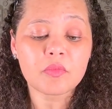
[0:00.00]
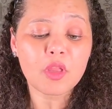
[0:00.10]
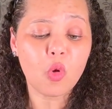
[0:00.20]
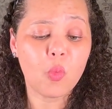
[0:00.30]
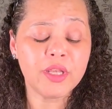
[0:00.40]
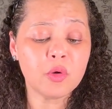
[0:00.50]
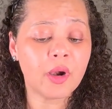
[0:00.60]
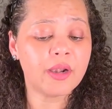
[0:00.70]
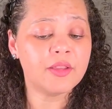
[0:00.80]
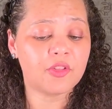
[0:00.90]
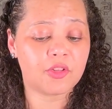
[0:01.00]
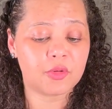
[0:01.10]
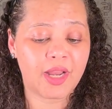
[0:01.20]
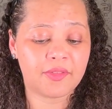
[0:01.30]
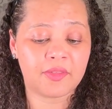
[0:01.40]
When you are in
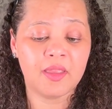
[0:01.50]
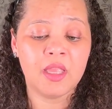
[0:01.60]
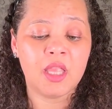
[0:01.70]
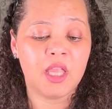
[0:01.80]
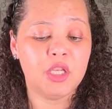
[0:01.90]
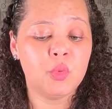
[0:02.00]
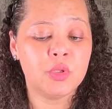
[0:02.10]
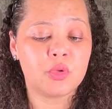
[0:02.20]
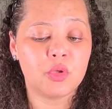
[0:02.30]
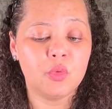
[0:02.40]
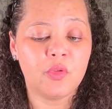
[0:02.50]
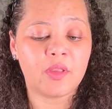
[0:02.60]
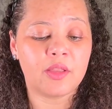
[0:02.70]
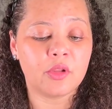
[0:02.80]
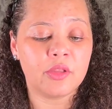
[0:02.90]
distress and you introduce
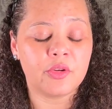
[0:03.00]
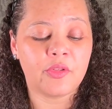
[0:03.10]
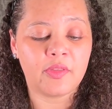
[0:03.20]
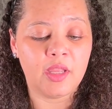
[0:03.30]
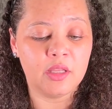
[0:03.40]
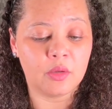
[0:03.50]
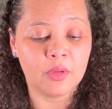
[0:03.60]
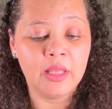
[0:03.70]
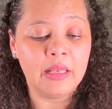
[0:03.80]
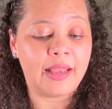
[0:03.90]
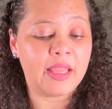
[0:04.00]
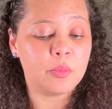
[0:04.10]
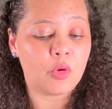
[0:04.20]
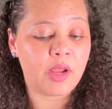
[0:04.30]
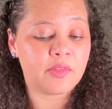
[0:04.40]
another signal, like
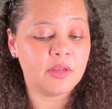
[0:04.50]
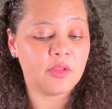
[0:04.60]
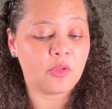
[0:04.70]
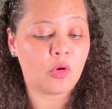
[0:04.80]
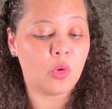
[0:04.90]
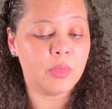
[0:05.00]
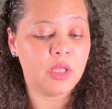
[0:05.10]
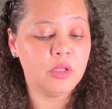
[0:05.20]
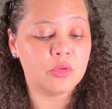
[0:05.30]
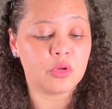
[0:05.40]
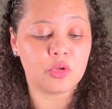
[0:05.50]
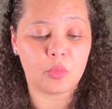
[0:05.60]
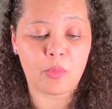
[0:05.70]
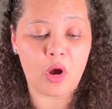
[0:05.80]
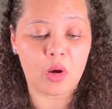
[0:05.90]
pressing this comb into your
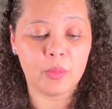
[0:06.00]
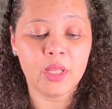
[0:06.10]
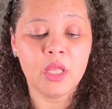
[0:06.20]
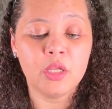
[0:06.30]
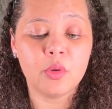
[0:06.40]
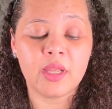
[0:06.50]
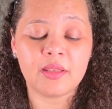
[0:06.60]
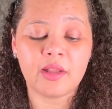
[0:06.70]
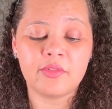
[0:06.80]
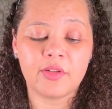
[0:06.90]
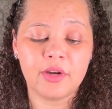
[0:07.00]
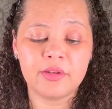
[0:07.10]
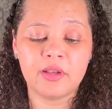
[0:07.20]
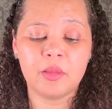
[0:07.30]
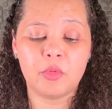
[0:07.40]
palm, you can divert
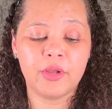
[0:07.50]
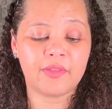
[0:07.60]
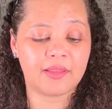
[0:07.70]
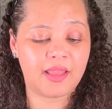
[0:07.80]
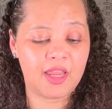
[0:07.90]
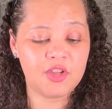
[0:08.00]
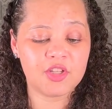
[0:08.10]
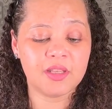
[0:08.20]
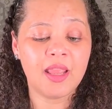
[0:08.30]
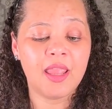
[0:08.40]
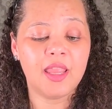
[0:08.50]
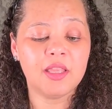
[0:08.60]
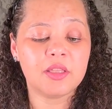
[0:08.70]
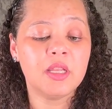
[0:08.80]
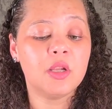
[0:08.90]
the brain's attention
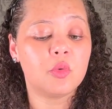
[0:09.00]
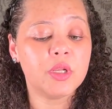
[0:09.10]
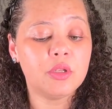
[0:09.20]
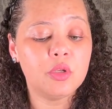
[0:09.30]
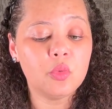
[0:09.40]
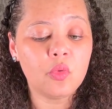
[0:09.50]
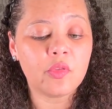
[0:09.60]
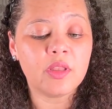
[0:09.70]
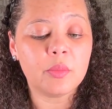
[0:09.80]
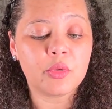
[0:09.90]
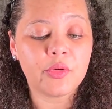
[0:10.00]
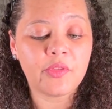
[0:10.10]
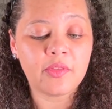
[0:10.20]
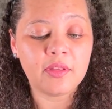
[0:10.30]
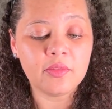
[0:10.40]
and reduce the
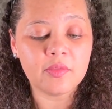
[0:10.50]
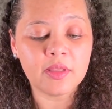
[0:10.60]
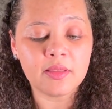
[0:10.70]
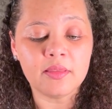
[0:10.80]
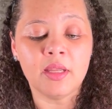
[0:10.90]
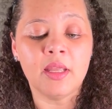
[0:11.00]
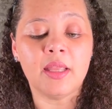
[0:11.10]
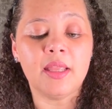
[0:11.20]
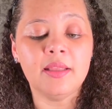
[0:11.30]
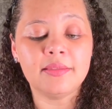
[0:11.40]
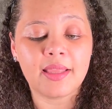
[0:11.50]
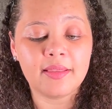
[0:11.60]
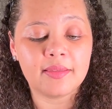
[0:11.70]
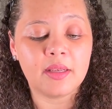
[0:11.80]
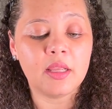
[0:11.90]
perceived
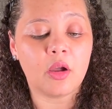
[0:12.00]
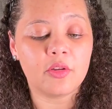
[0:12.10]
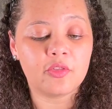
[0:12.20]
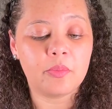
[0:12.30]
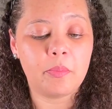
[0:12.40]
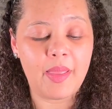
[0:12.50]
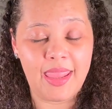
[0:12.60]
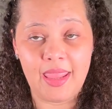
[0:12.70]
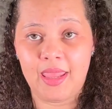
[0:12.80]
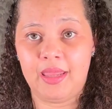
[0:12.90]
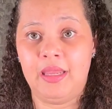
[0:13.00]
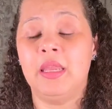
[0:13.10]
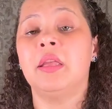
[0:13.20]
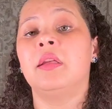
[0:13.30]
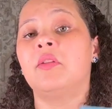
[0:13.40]
intensity of pain.
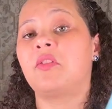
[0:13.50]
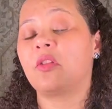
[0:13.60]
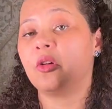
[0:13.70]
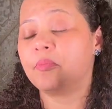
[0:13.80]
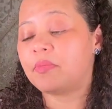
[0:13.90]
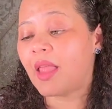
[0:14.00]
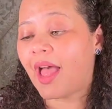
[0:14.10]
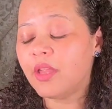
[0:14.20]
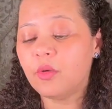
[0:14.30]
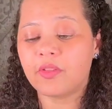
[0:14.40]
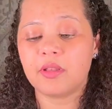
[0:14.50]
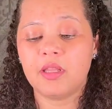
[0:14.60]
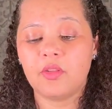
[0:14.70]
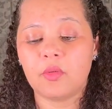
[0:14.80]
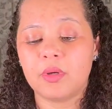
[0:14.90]
So I used
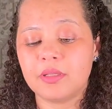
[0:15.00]
this one,